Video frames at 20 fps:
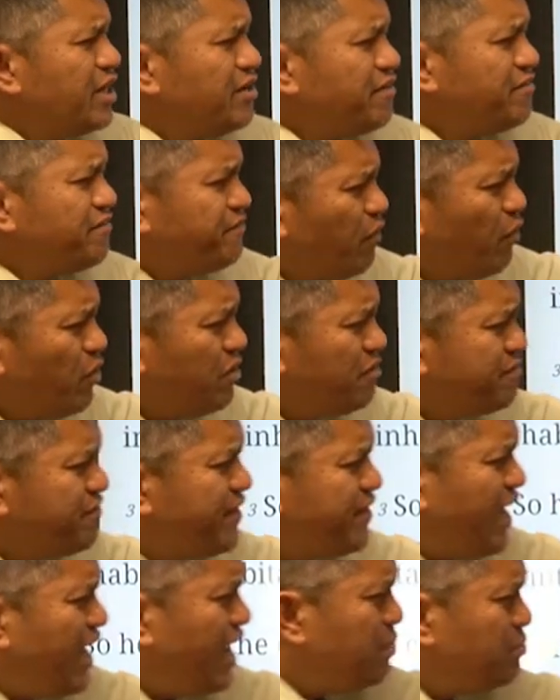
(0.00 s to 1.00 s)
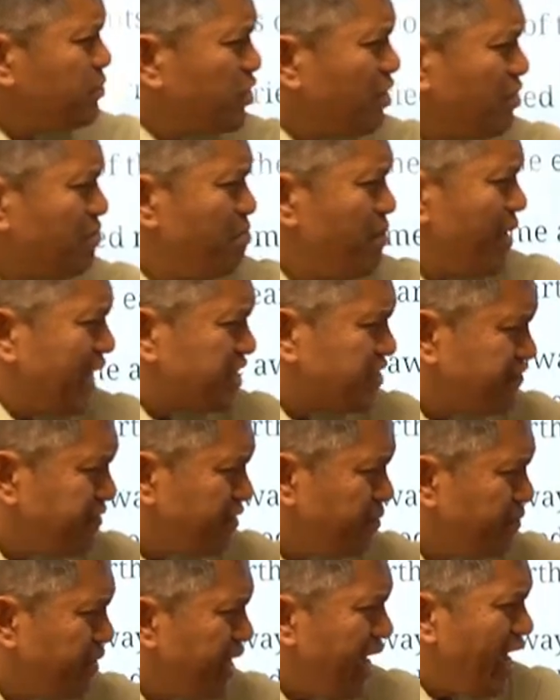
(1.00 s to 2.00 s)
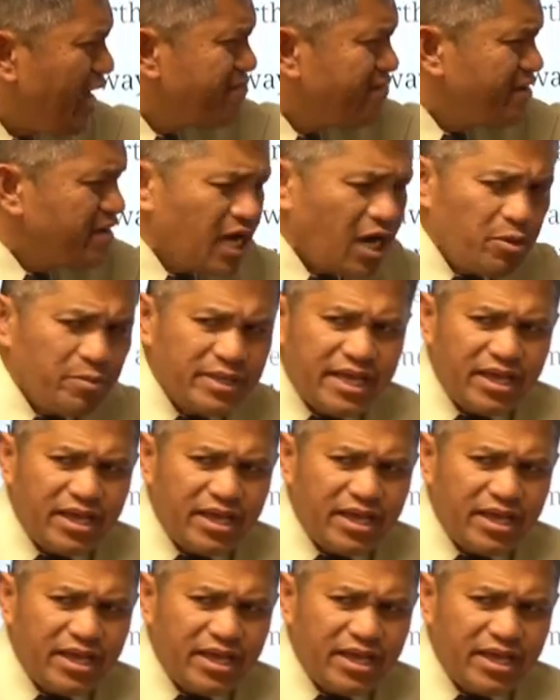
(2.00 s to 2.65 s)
full of names of blasphemy, having how many